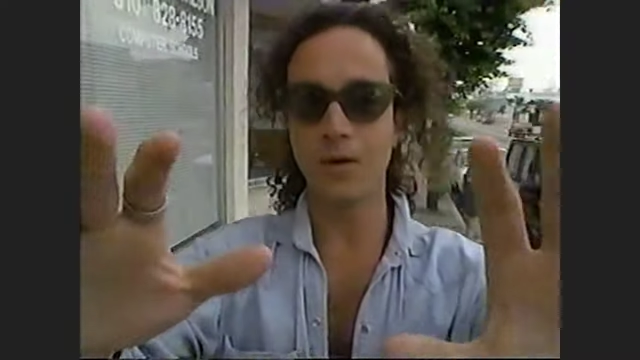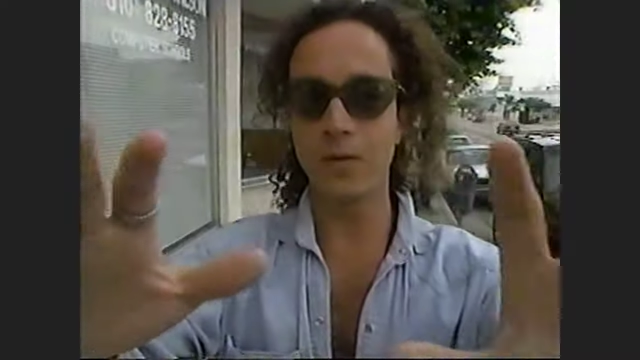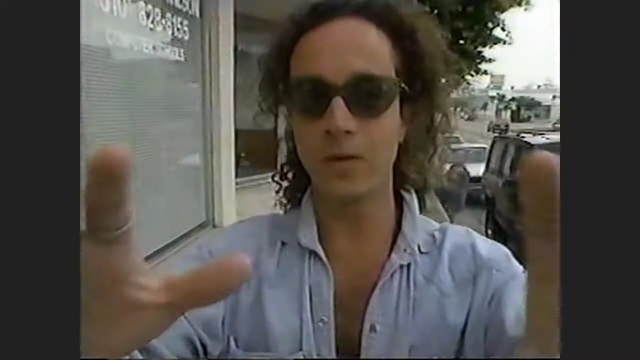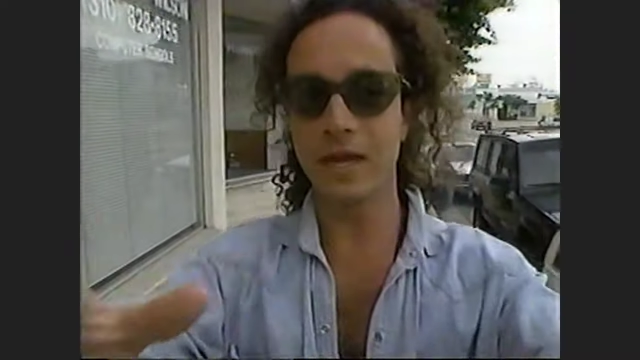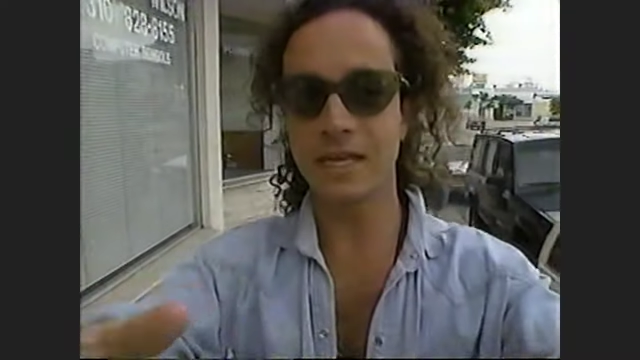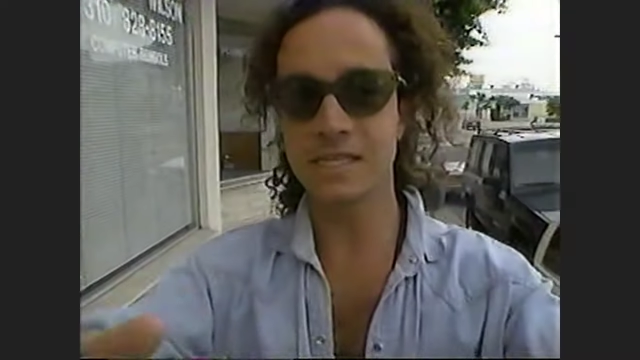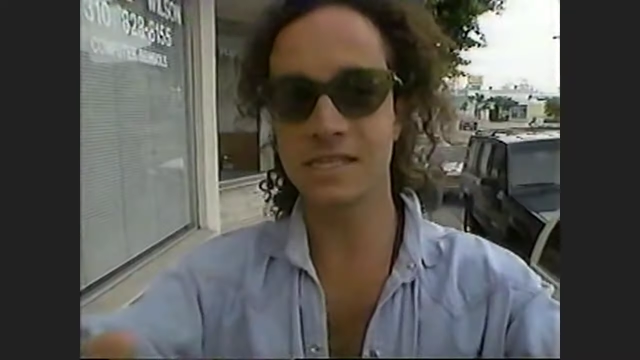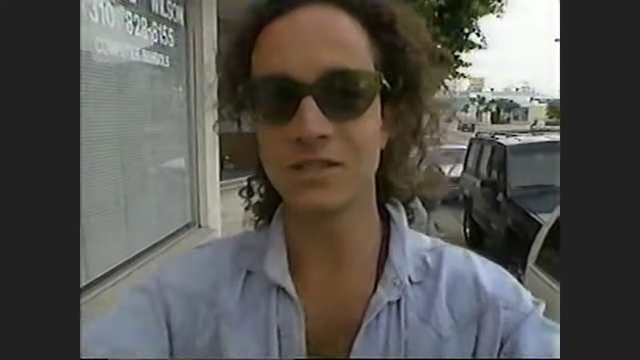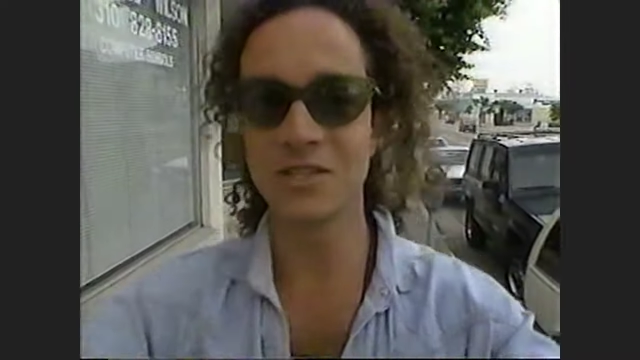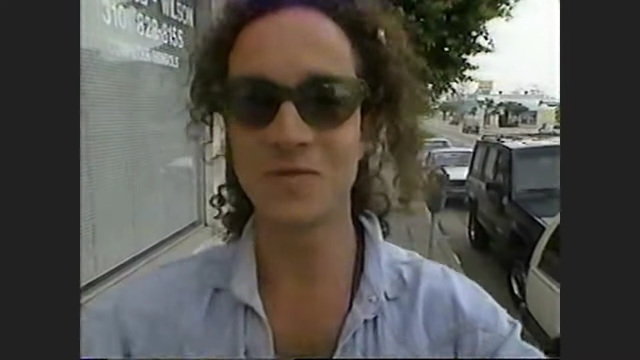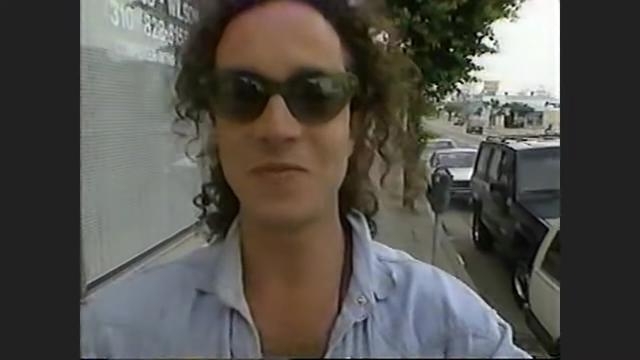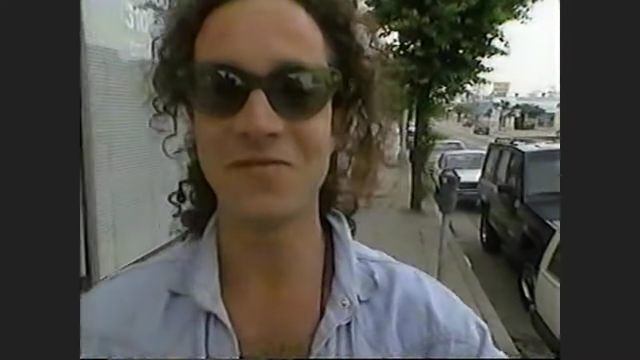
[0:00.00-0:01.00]
week is
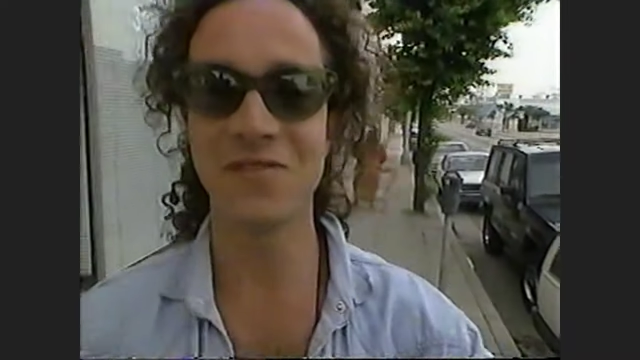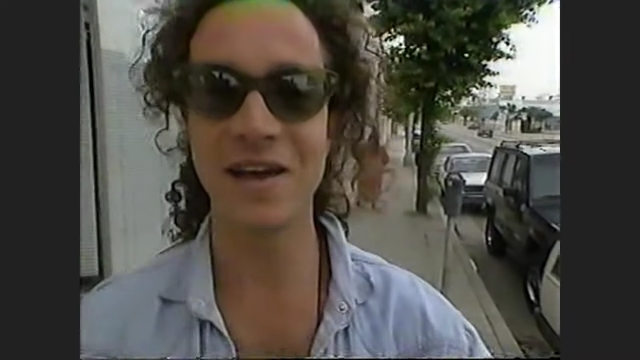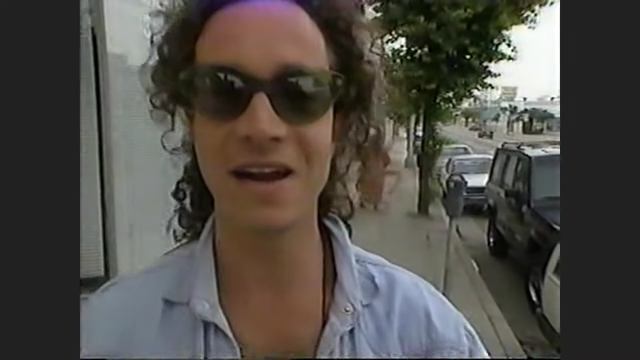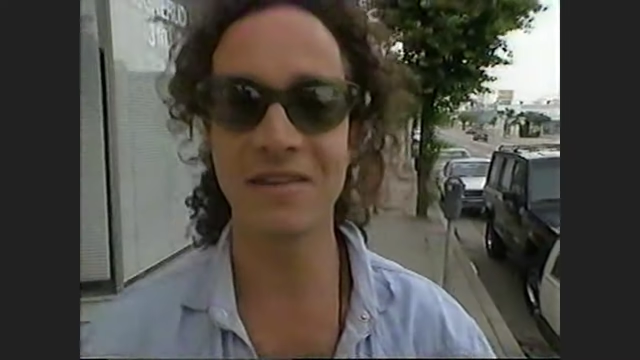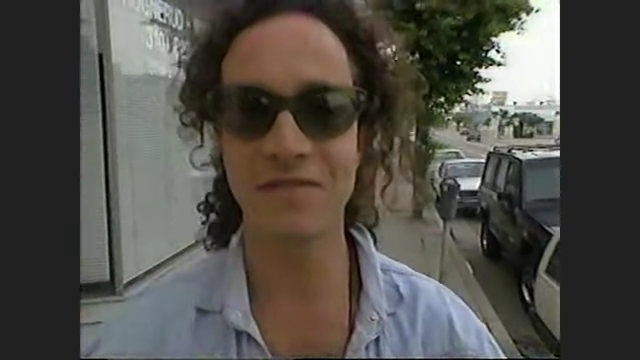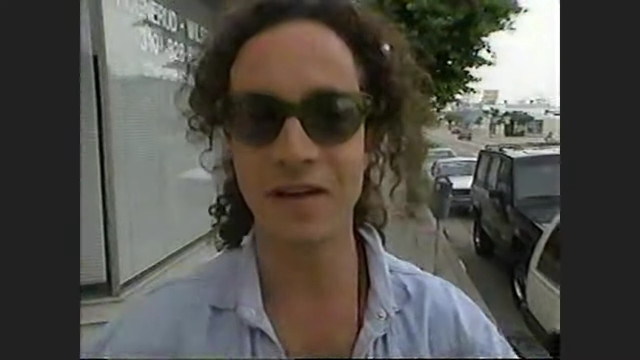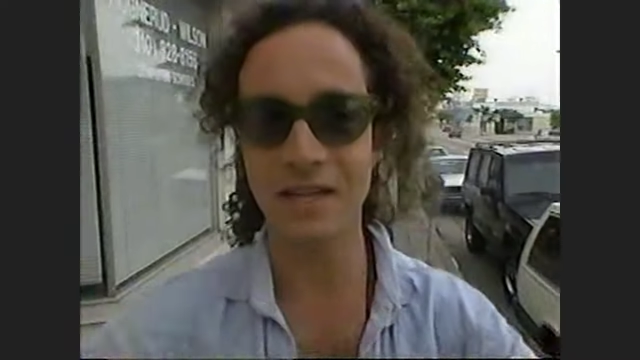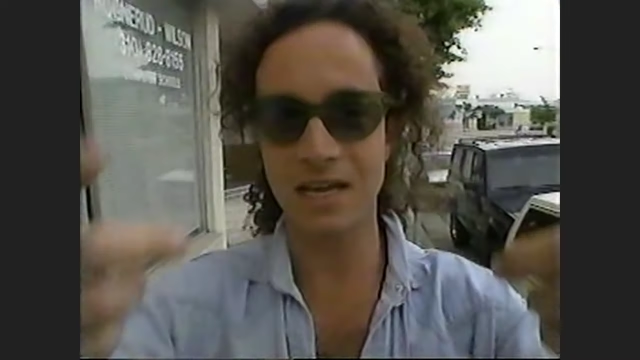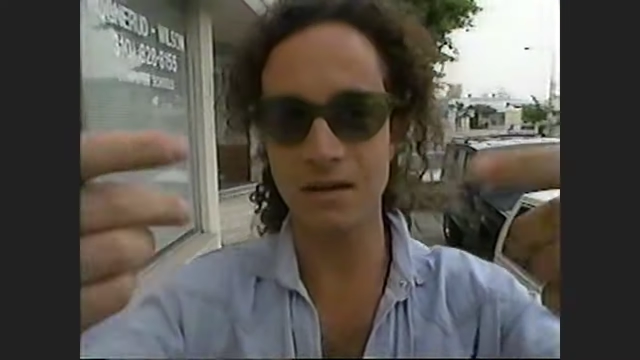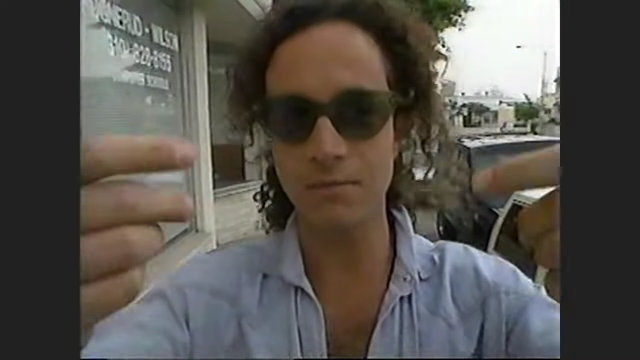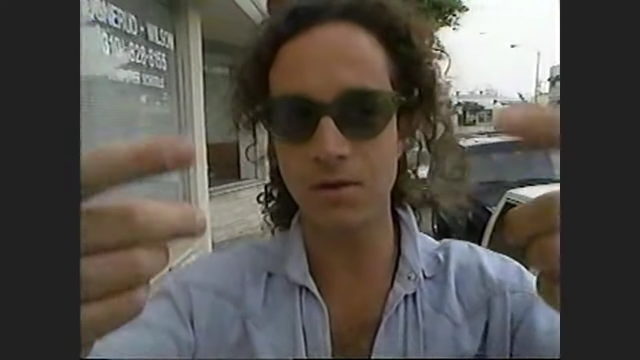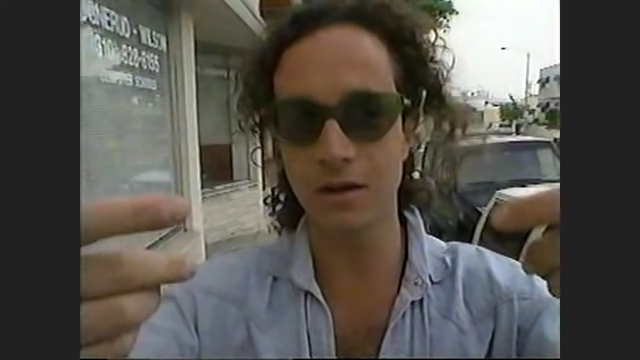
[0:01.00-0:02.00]
going to be very fun.
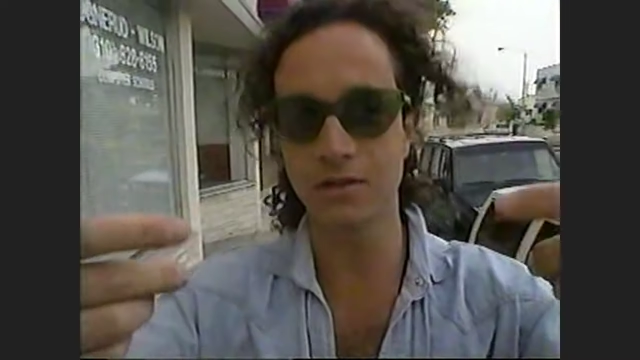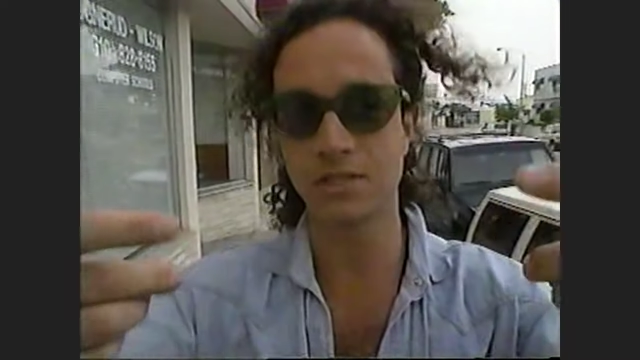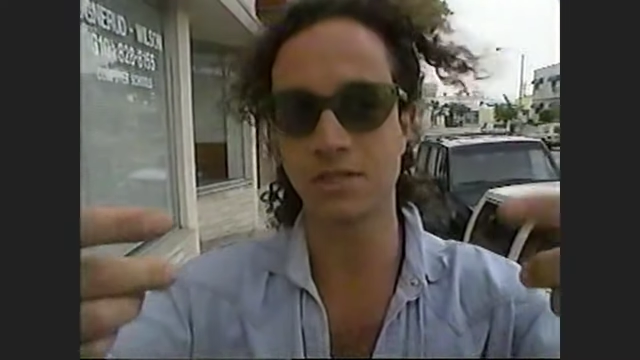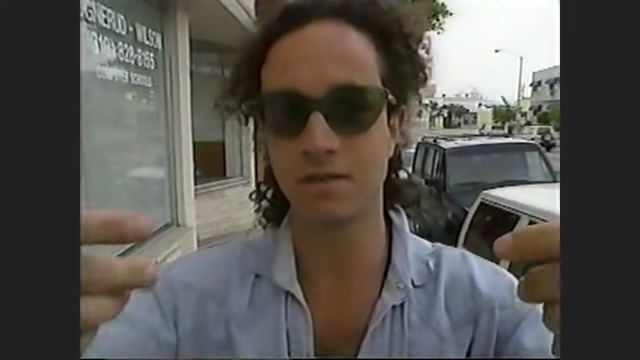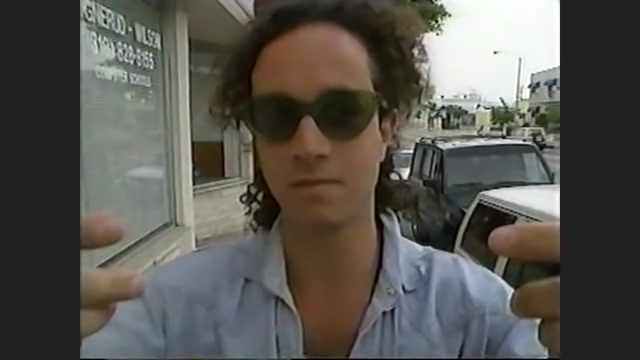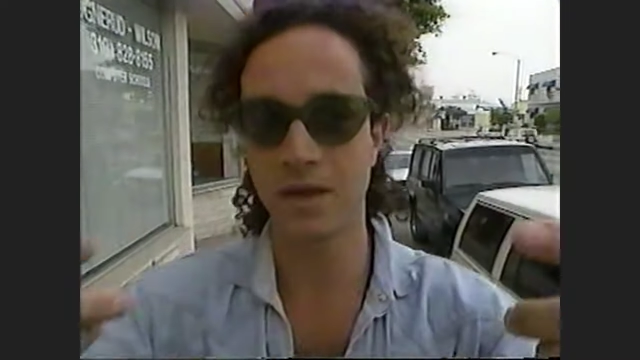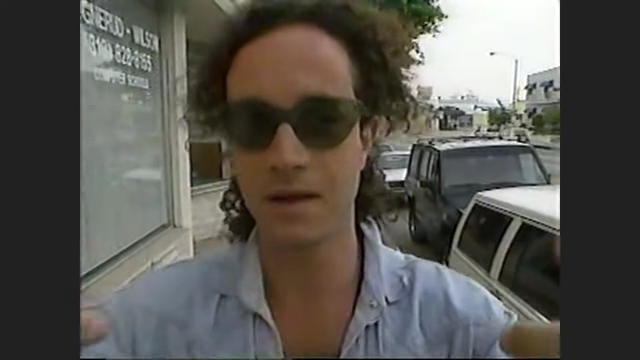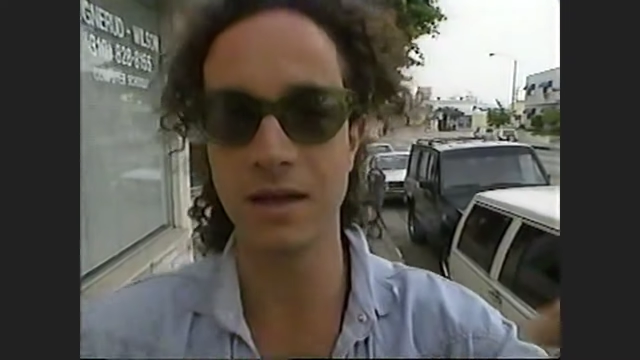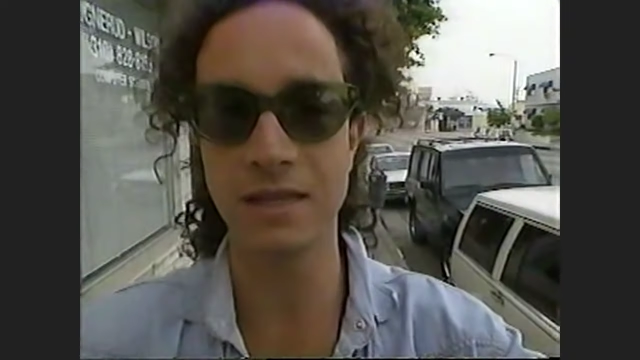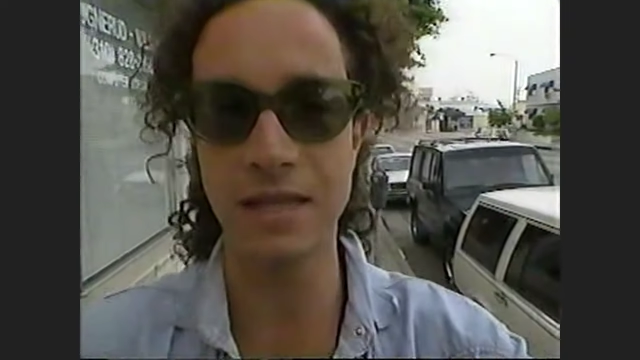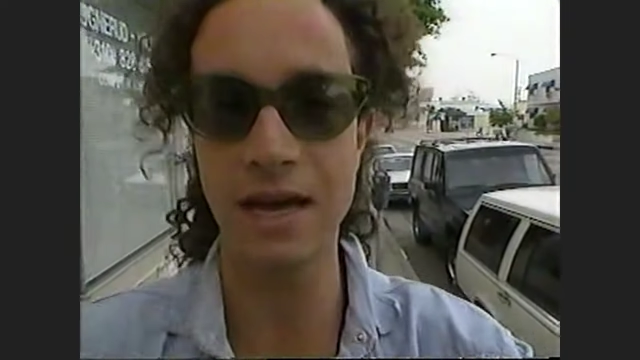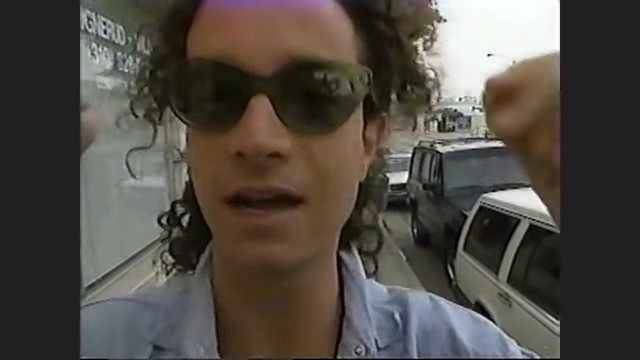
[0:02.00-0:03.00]
Come closer to me. I'm
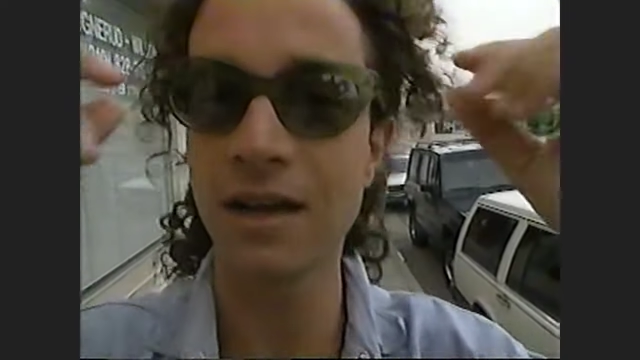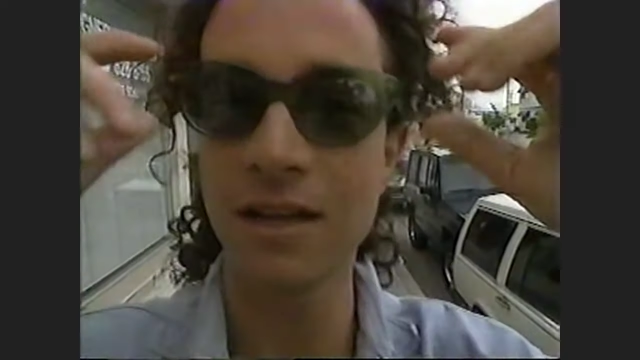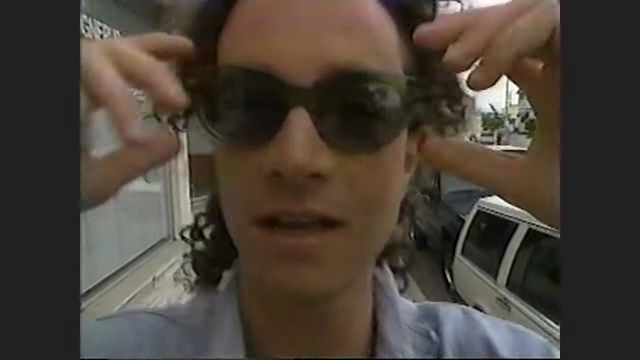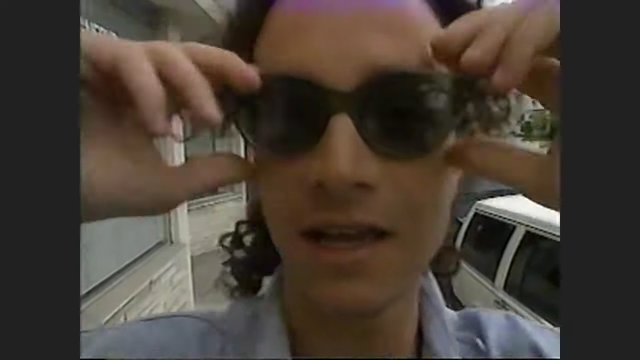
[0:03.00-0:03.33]
not that ugly